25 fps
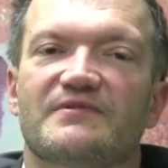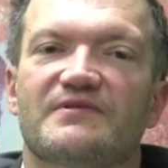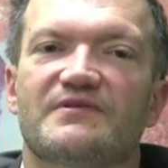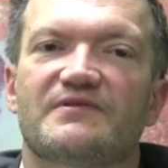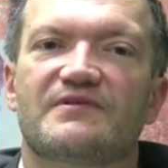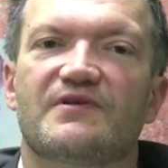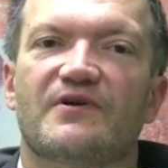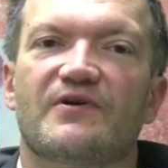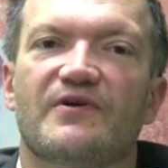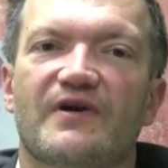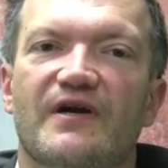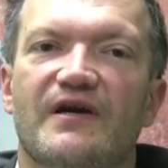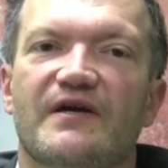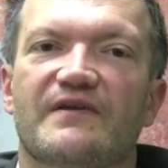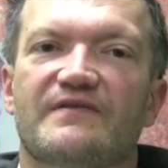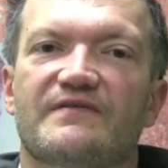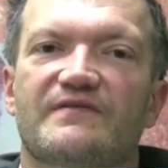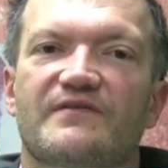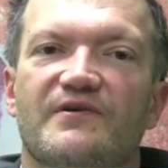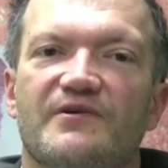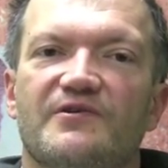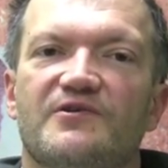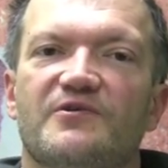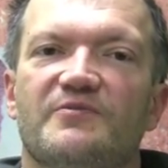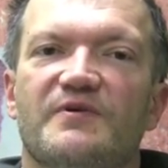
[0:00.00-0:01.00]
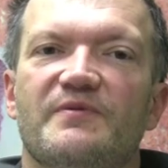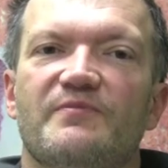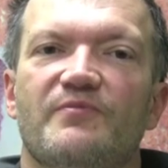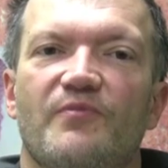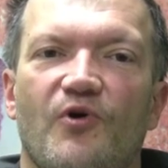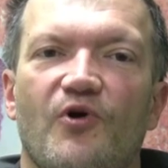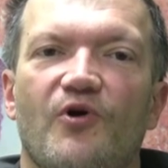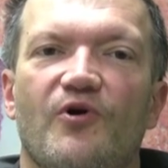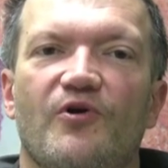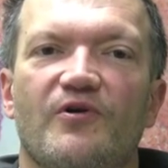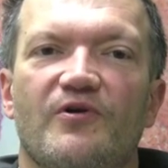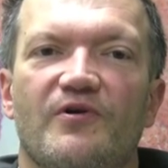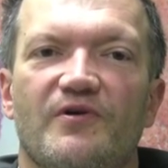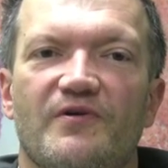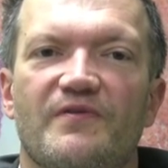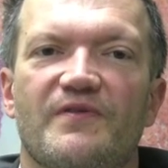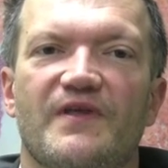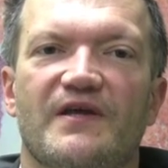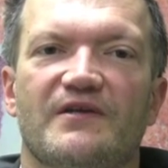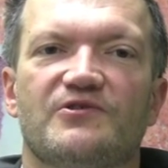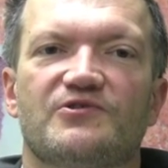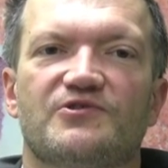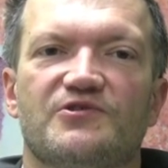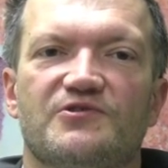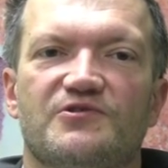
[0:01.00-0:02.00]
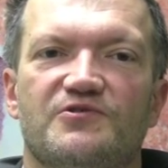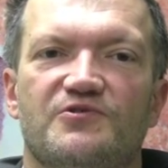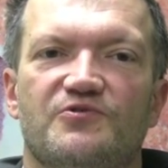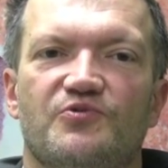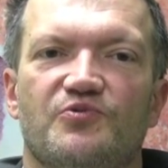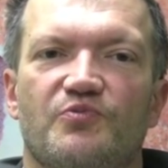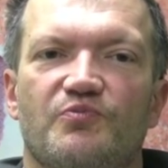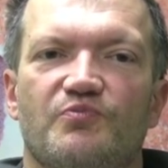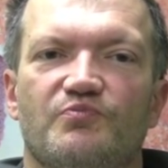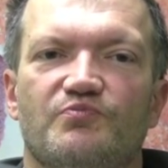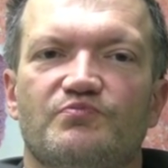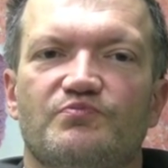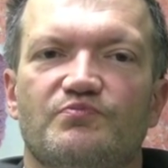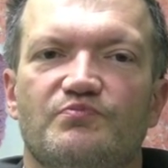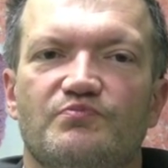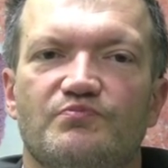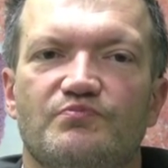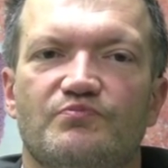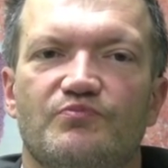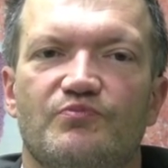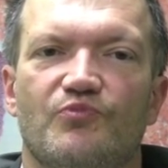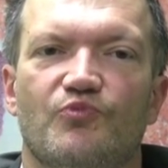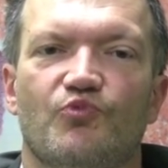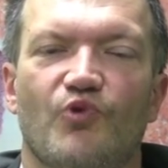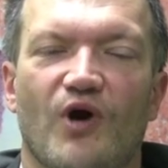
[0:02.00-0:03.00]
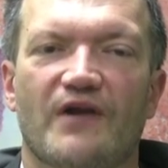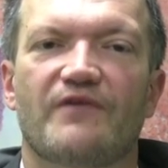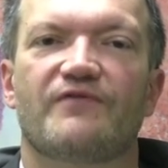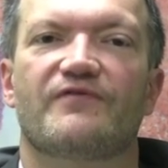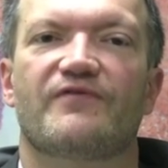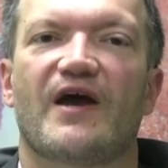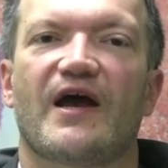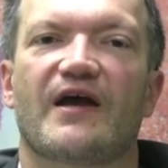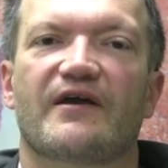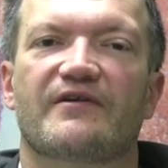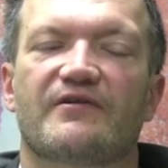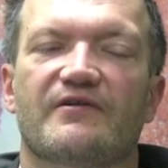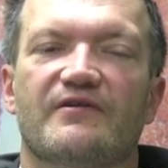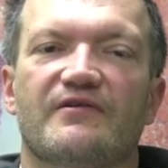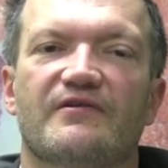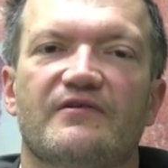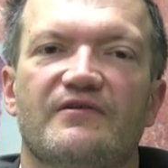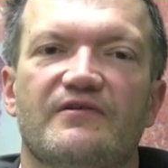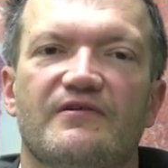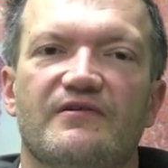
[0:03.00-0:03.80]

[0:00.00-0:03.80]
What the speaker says: so it's going to be more than just one factor.